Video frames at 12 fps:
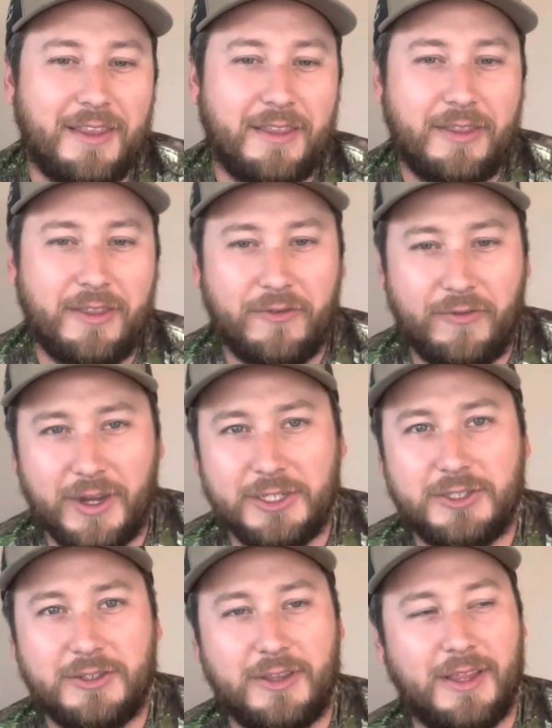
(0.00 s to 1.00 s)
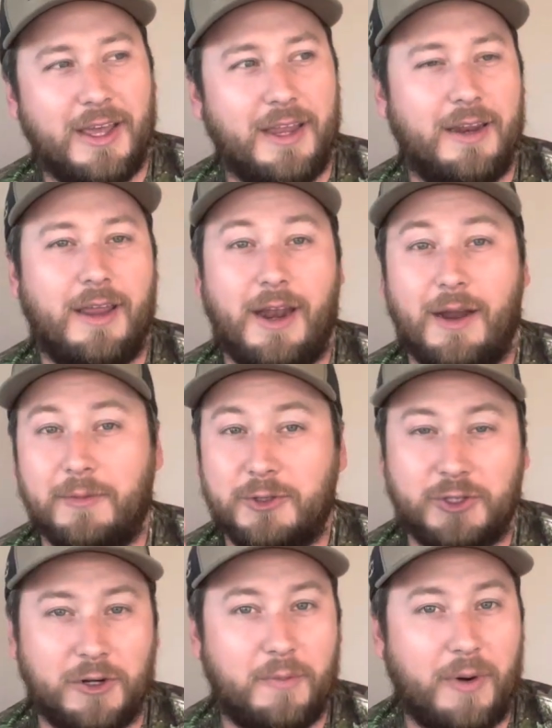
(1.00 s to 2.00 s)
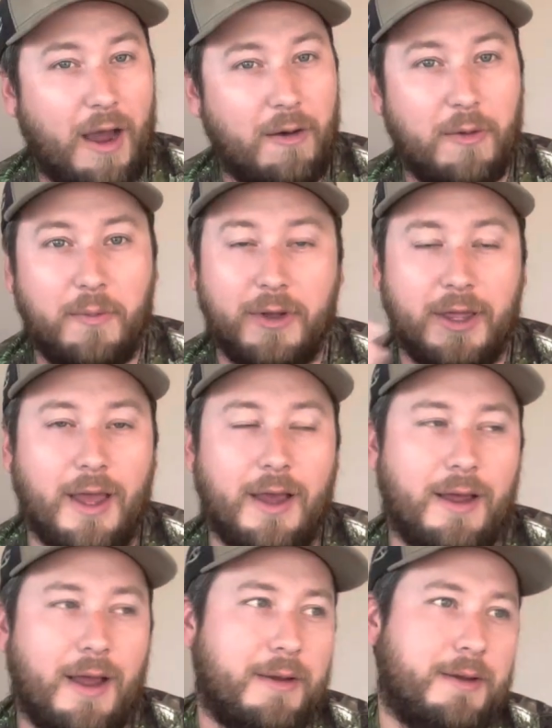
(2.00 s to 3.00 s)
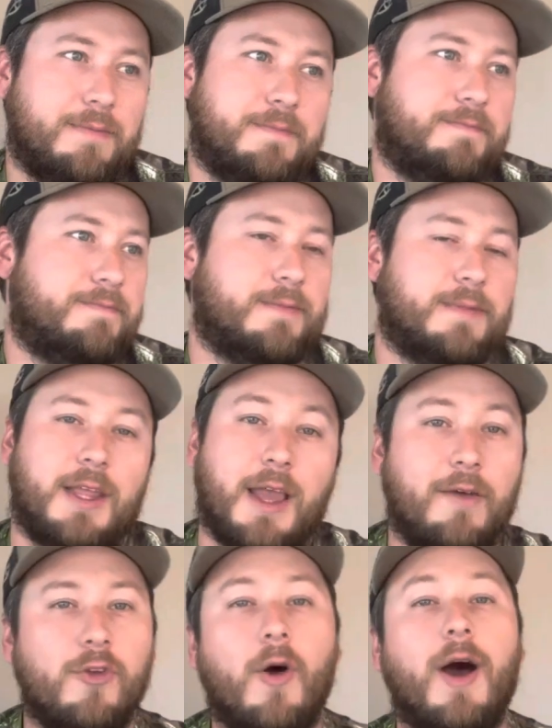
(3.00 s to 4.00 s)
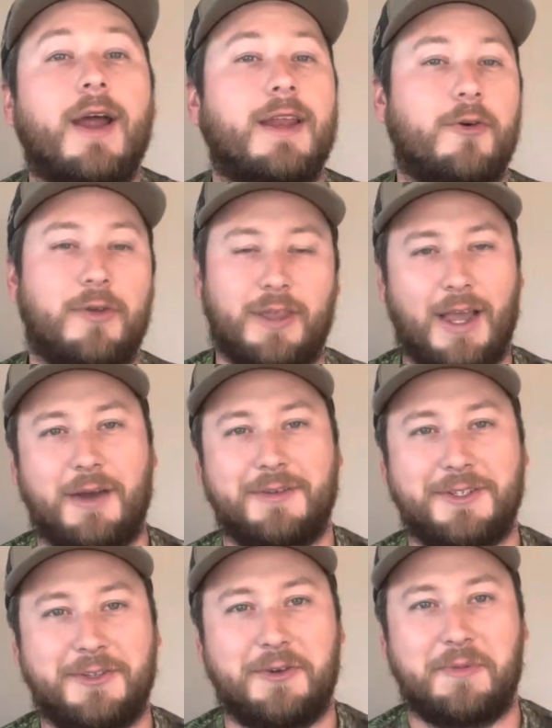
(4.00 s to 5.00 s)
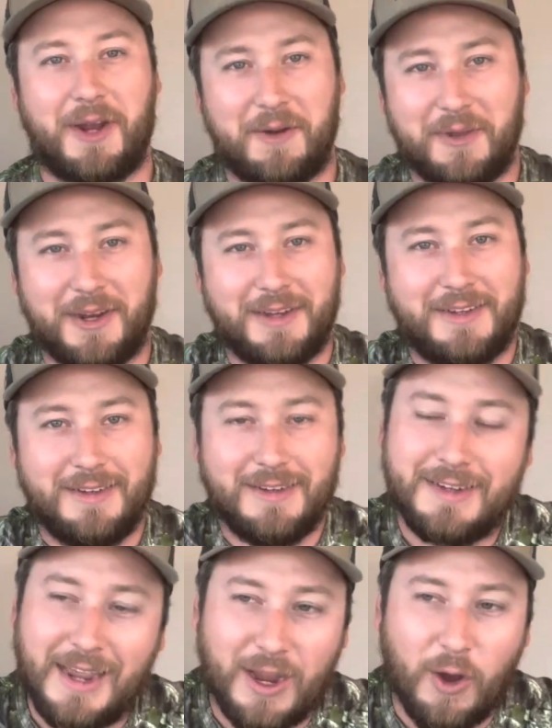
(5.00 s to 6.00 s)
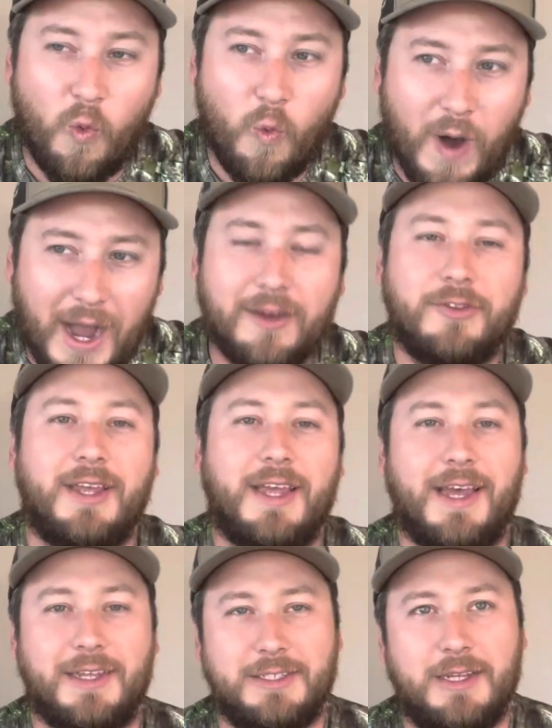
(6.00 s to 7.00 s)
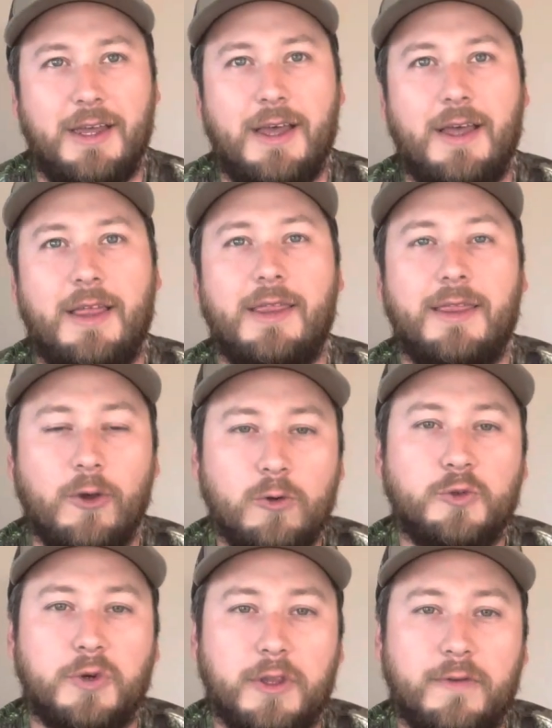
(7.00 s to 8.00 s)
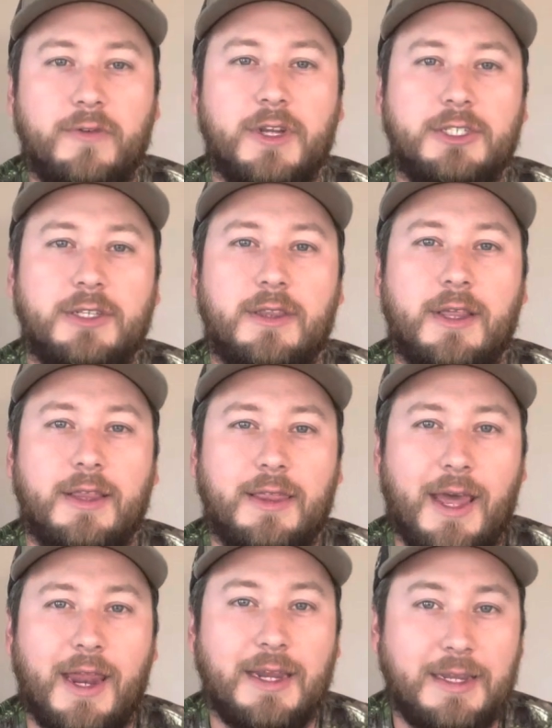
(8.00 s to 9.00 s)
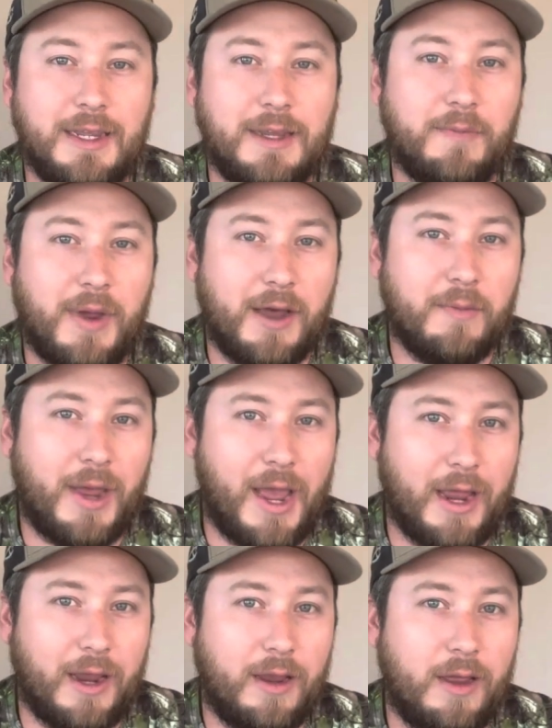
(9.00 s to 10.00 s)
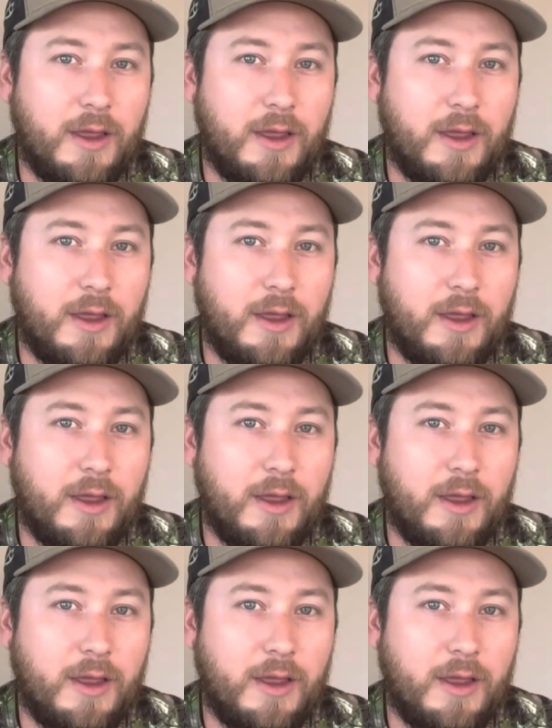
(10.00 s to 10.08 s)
the fish that, and I'm sure probably, I have no idea what the guy was doing, but I'm going to take a wild guess. Those were the fish that 18-pound bag